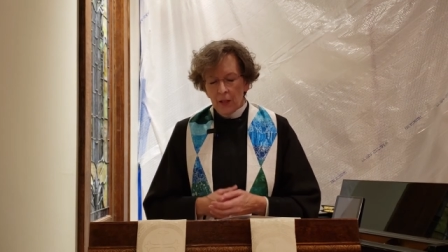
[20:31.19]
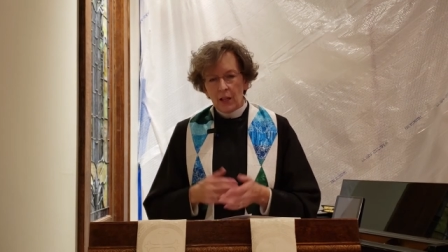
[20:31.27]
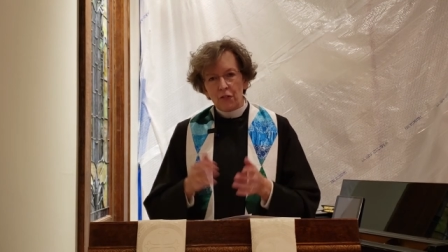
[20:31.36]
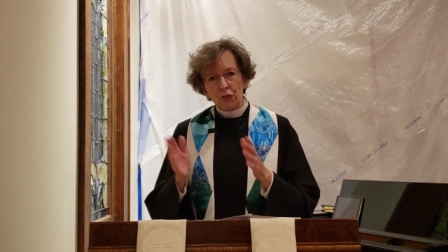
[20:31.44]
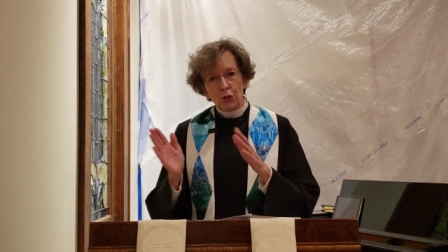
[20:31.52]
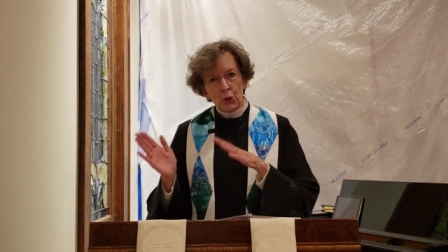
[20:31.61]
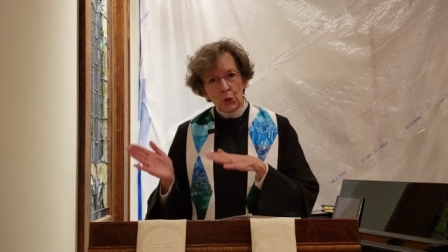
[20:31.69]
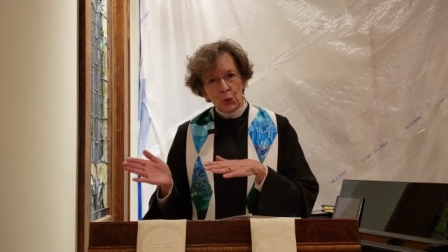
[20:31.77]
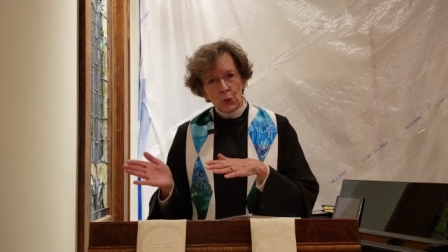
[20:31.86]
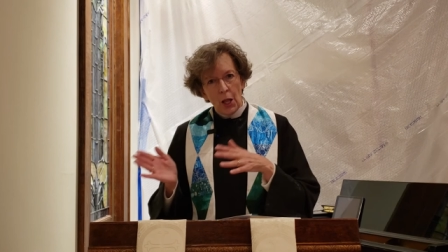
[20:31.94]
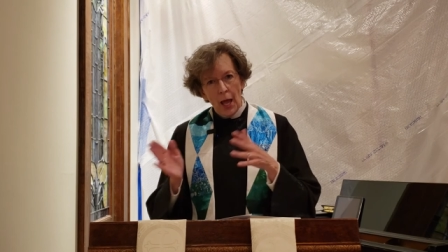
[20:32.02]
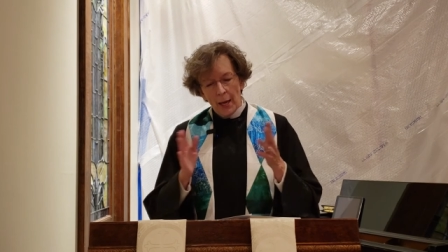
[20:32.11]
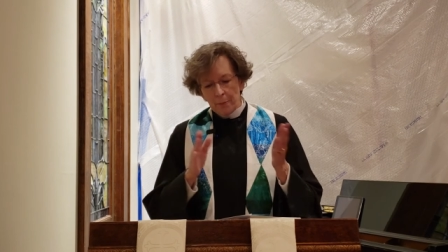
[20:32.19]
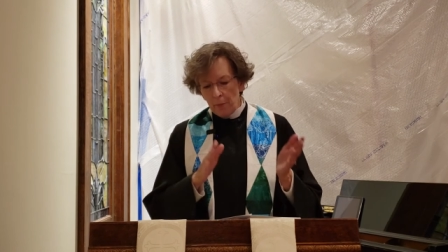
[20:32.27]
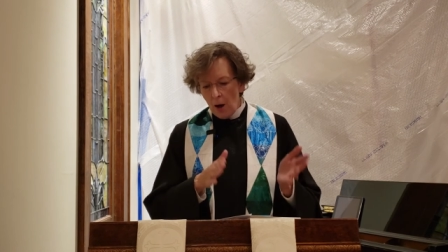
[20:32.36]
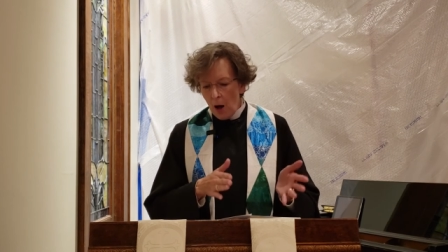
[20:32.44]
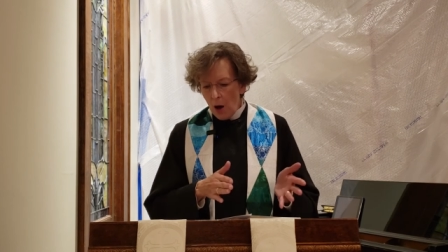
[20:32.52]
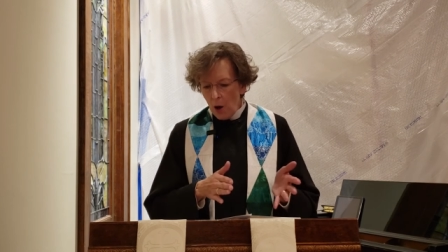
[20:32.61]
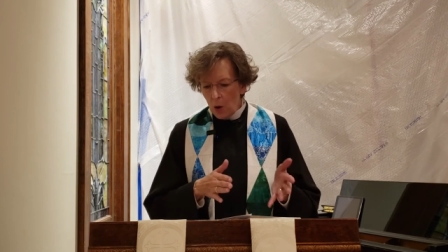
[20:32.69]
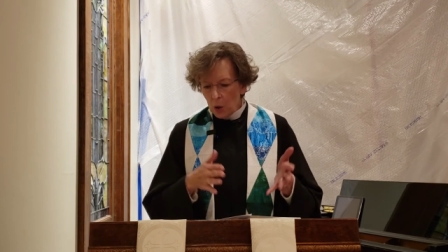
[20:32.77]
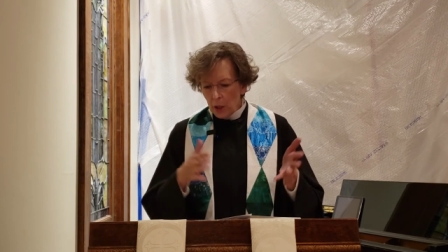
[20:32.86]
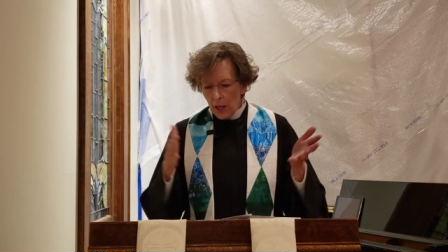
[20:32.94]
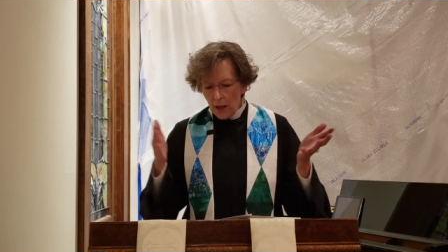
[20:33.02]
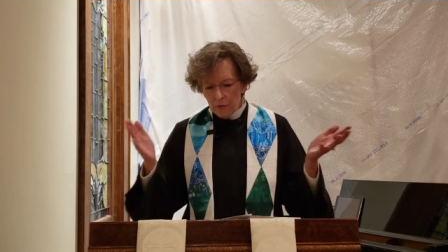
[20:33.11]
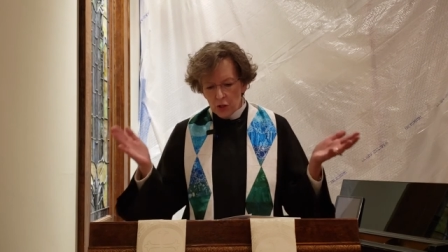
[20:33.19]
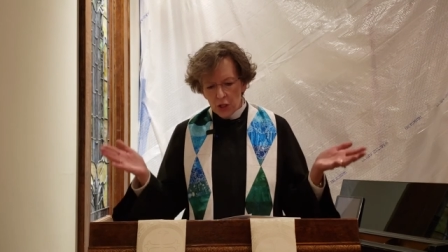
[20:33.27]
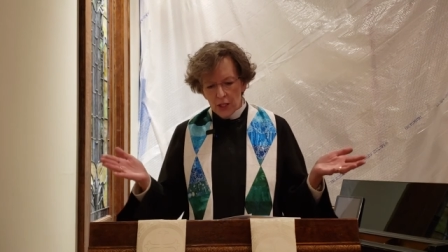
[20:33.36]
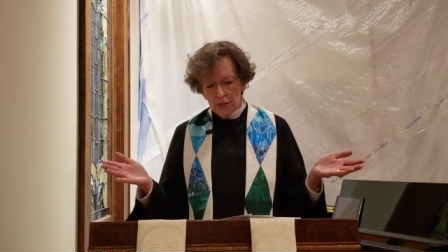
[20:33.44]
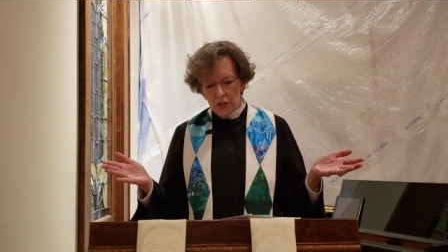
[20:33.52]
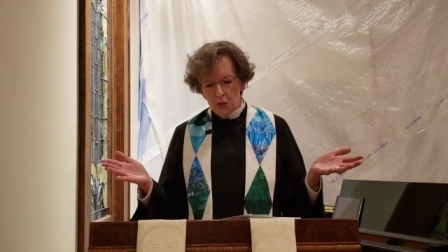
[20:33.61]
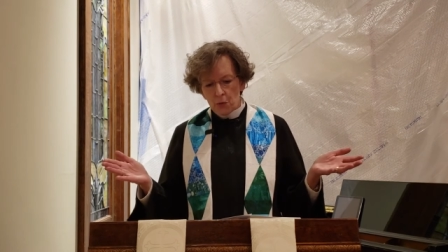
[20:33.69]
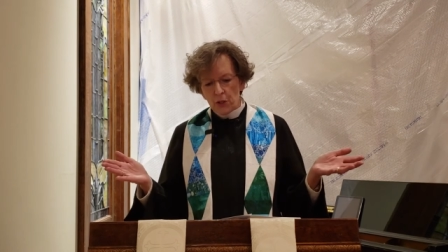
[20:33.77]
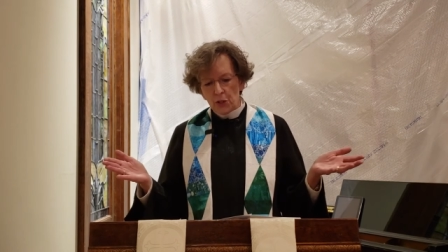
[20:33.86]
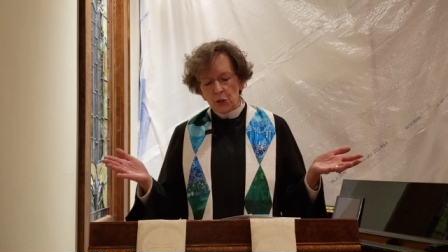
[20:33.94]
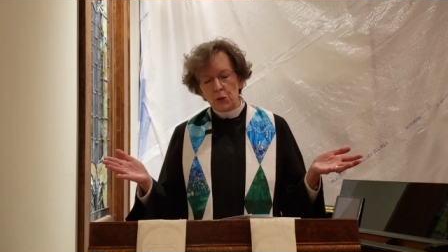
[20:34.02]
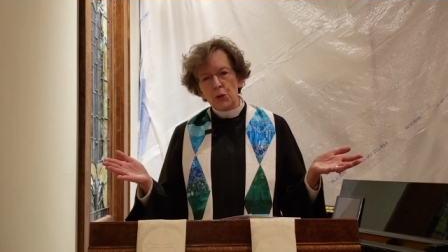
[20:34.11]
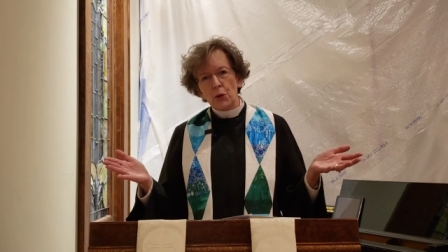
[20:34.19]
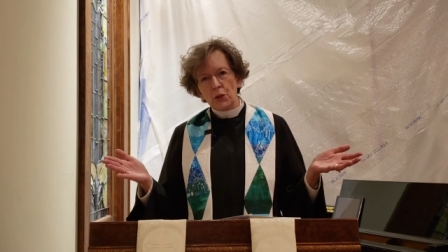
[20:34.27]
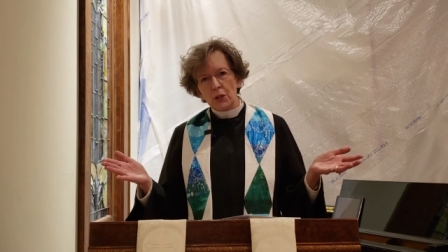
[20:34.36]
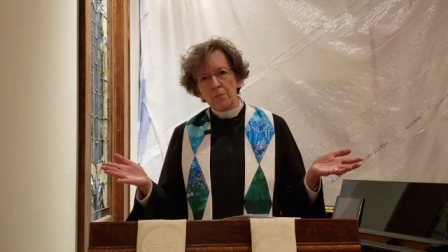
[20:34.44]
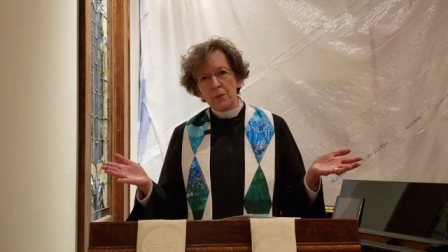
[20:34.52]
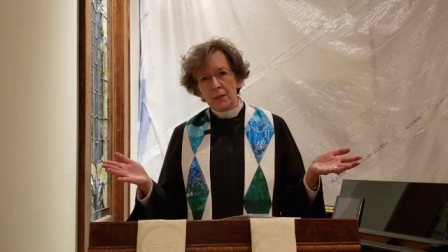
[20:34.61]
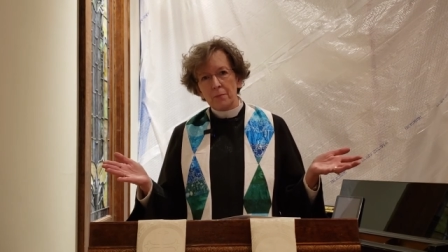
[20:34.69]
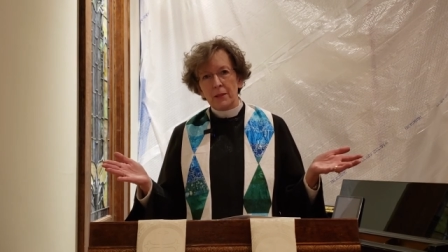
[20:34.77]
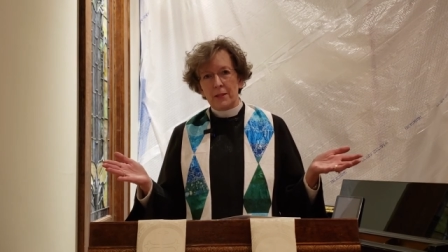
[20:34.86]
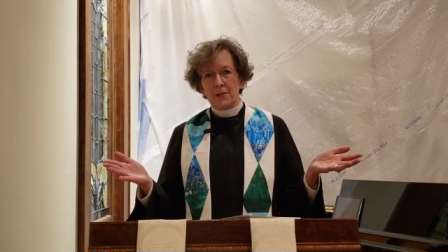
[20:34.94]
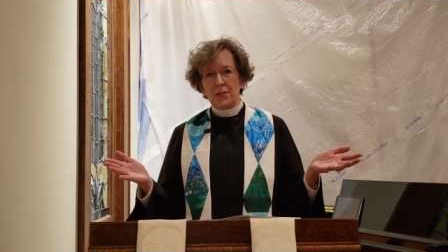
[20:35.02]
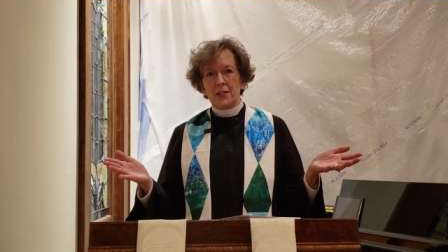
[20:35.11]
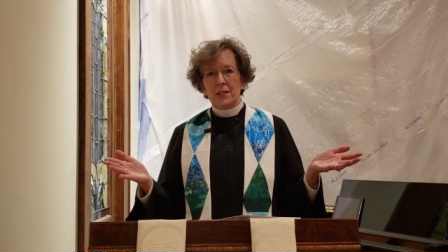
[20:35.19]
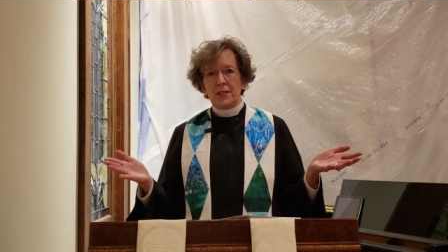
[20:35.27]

If you, like Paul, love Jesus, renew your commitment